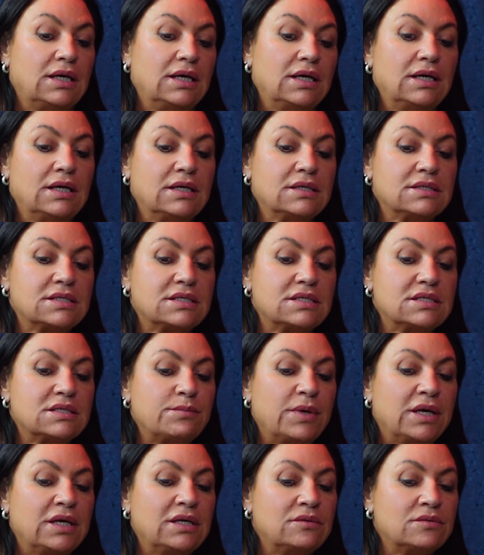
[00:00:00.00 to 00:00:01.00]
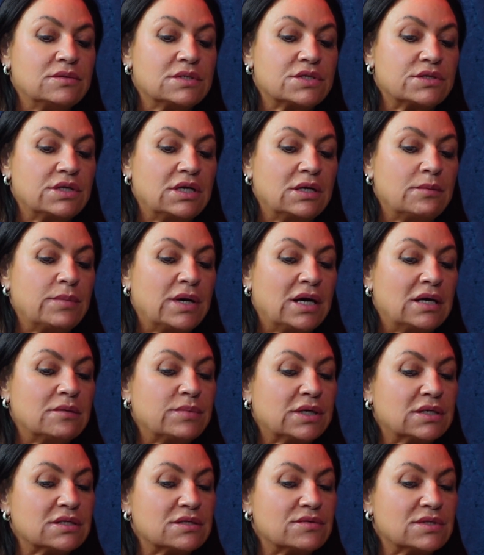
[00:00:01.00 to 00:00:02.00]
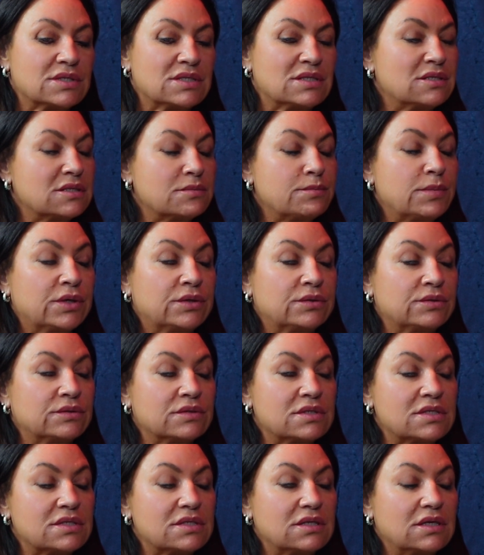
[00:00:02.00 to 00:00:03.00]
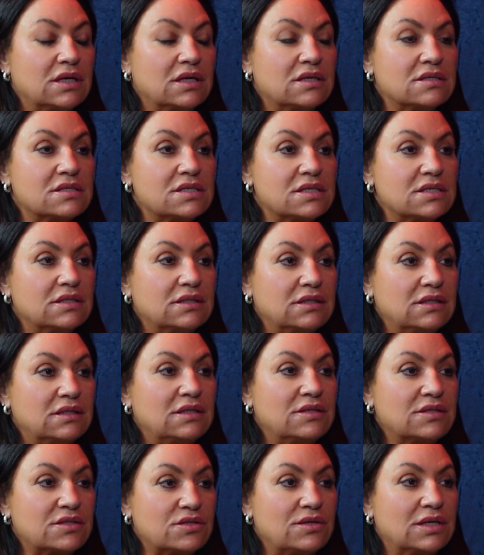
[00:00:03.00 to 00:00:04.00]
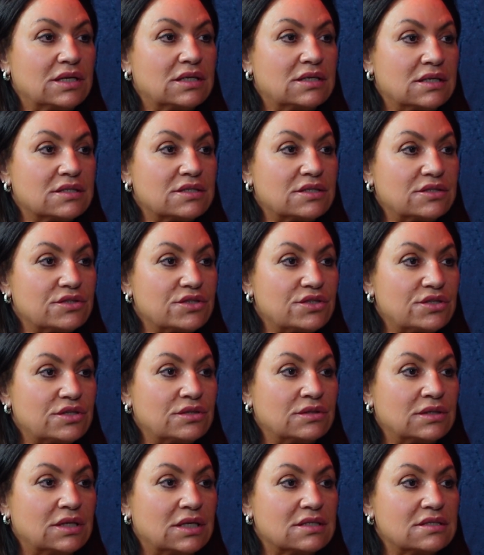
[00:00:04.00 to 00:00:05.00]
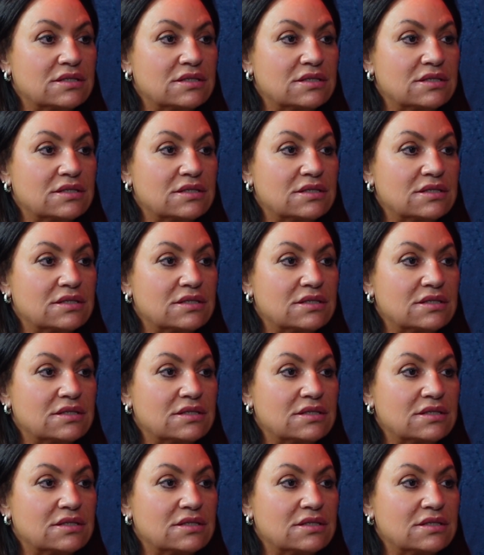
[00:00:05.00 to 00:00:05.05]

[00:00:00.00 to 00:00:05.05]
And his pain was really bad because it was in his bones, and it's quite hard to control that.